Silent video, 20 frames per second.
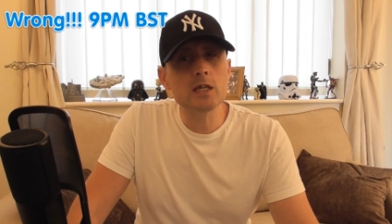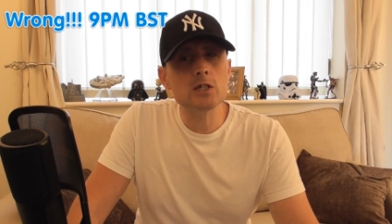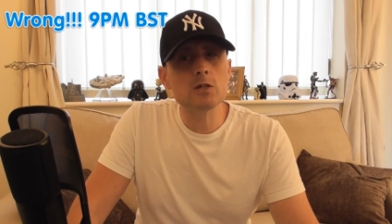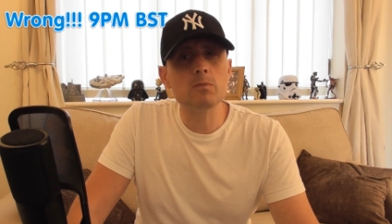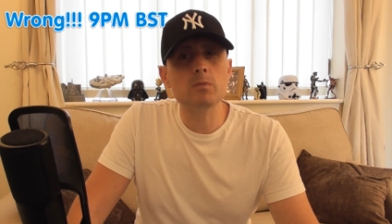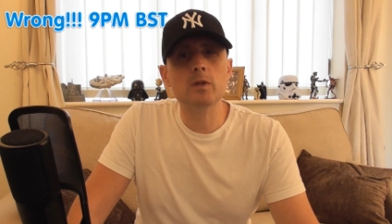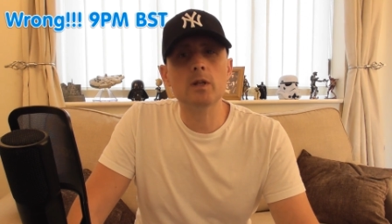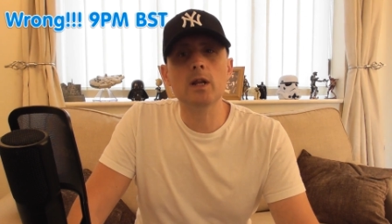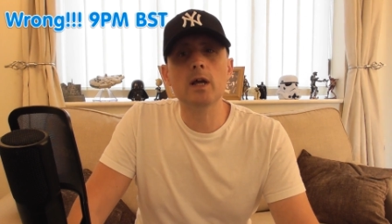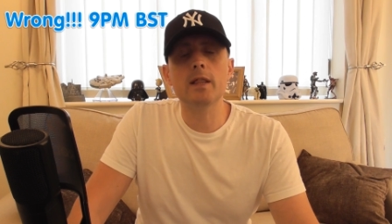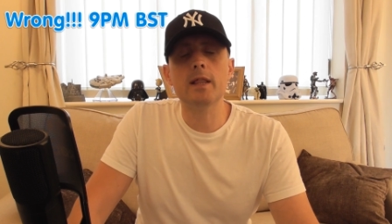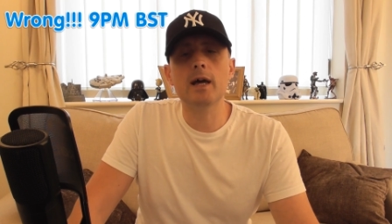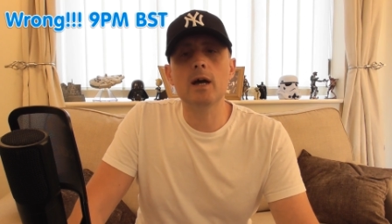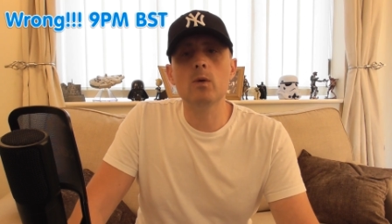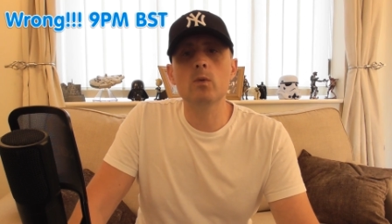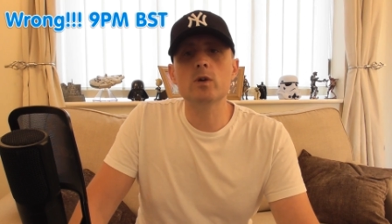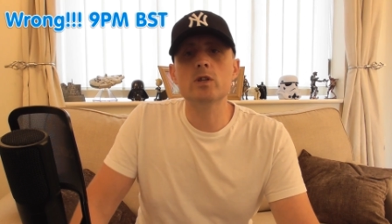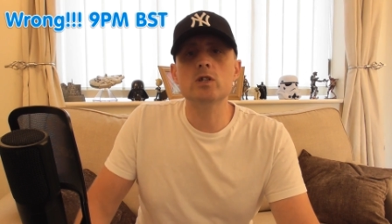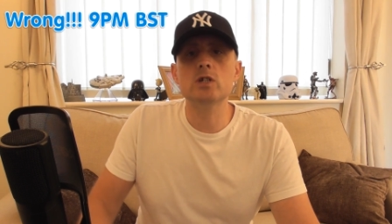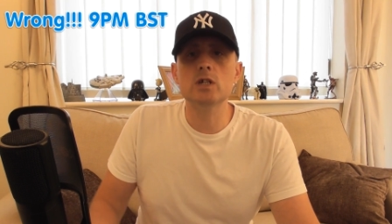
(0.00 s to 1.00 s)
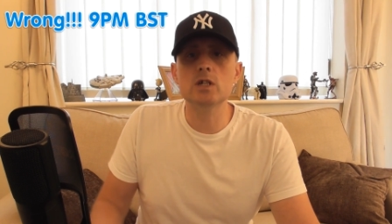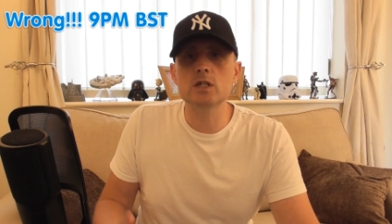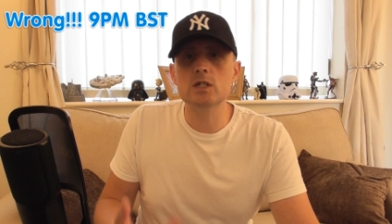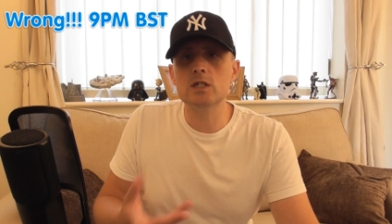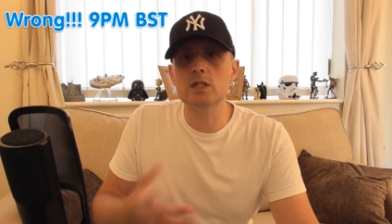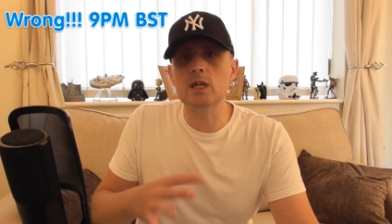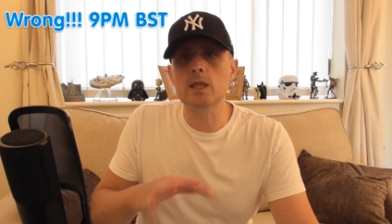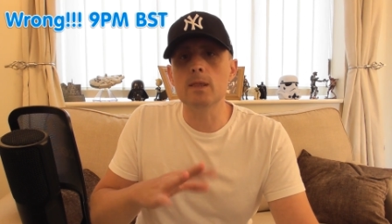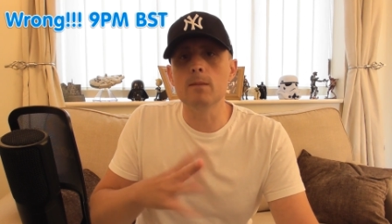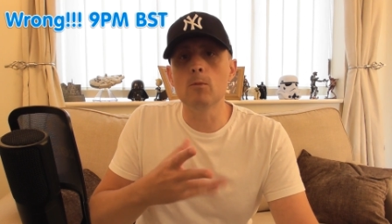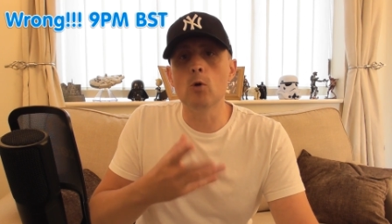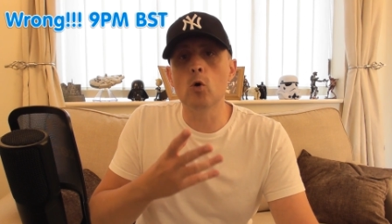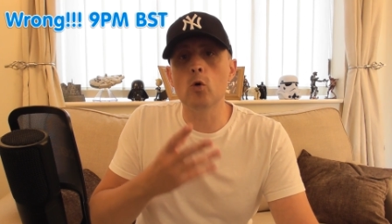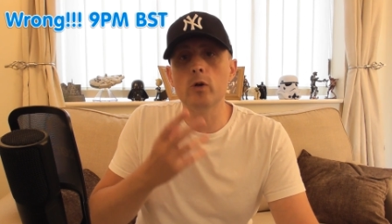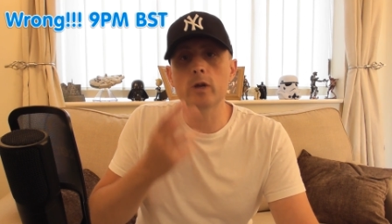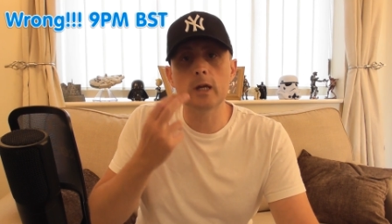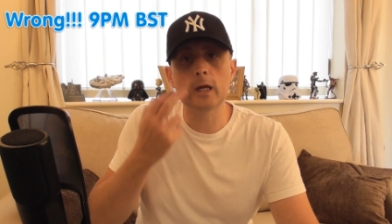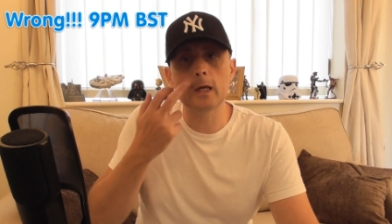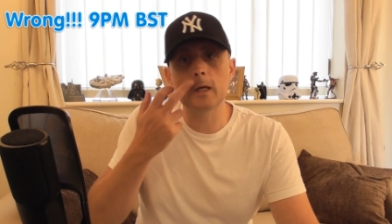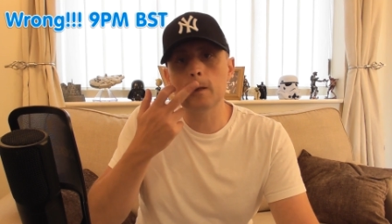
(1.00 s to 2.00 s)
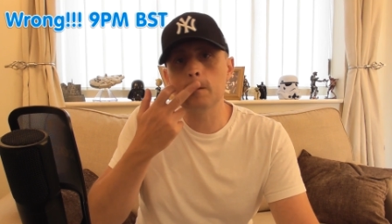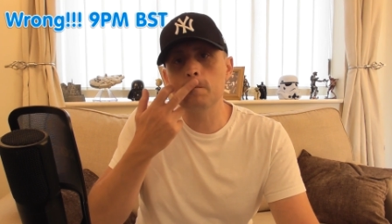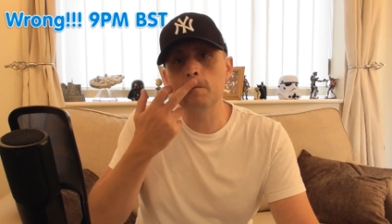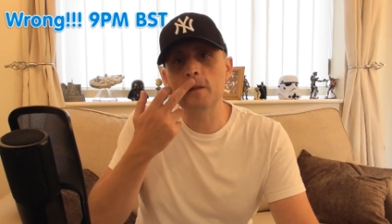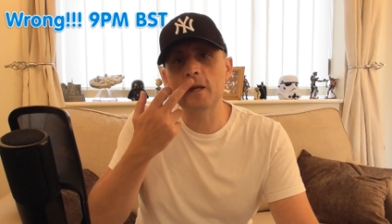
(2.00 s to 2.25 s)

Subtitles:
something like that, which is in the morning,